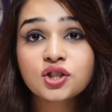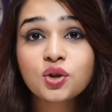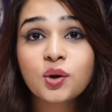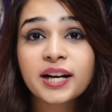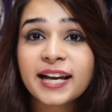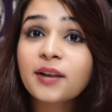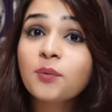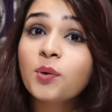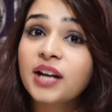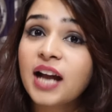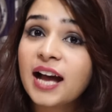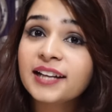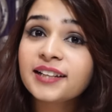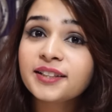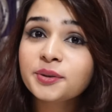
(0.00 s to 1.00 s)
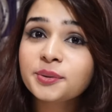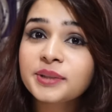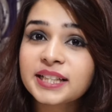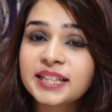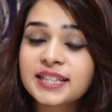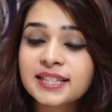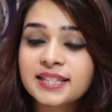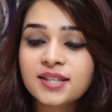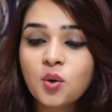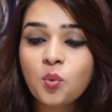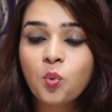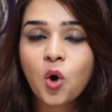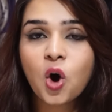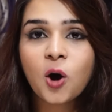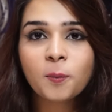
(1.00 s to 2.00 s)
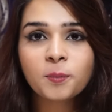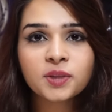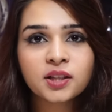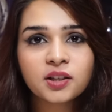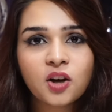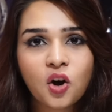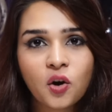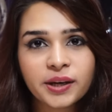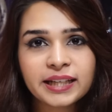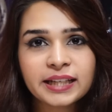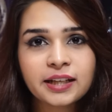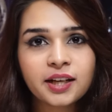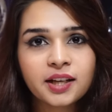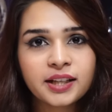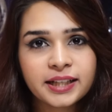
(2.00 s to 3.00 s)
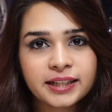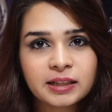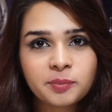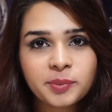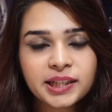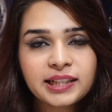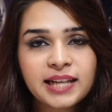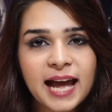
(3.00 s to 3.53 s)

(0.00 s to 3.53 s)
So again, what I do is warm the oil a little bit,